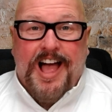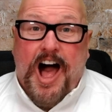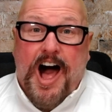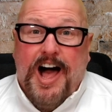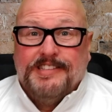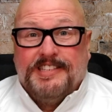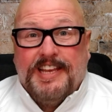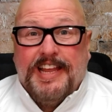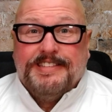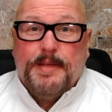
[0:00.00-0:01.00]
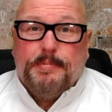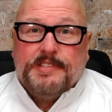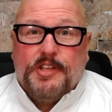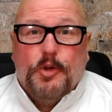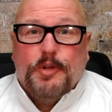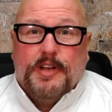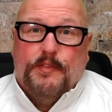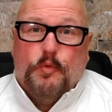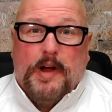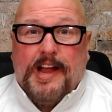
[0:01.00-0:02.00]
On today's episode
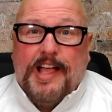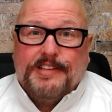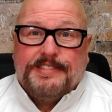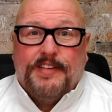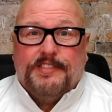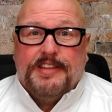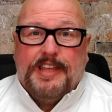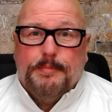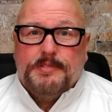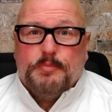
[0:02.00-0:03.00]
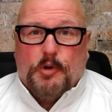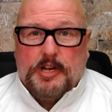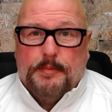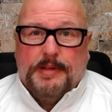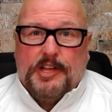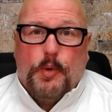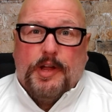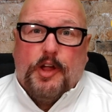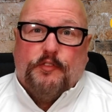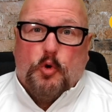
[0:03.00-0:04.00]
of Warehouse Safety Tips, we're going to be
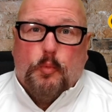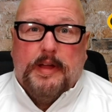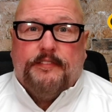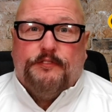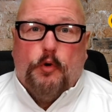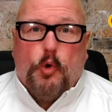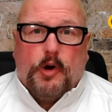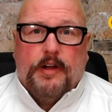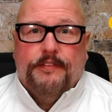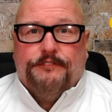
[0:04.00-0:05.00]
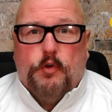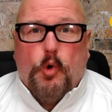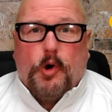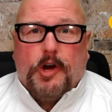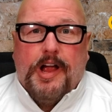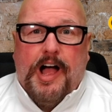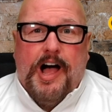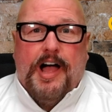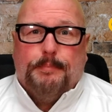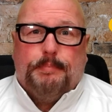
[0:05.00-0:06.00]
going over week 4 of 4
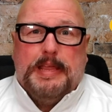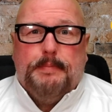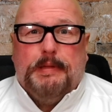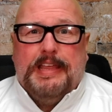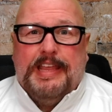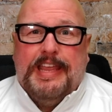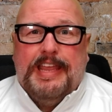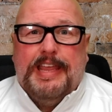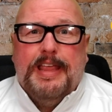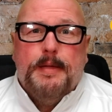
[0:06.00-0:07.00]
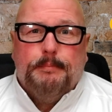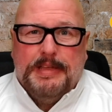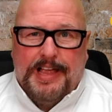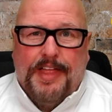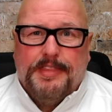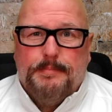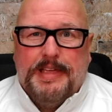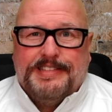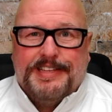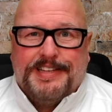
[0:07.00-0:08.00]
on PPE Beyond the
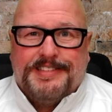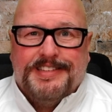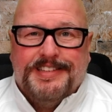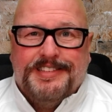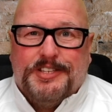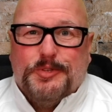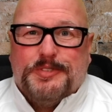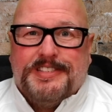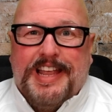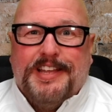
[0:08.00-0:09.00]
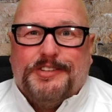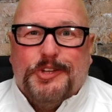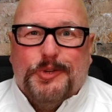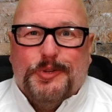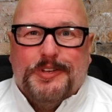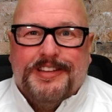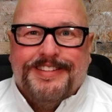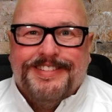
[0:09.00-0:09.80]
Basics. So stay tuned.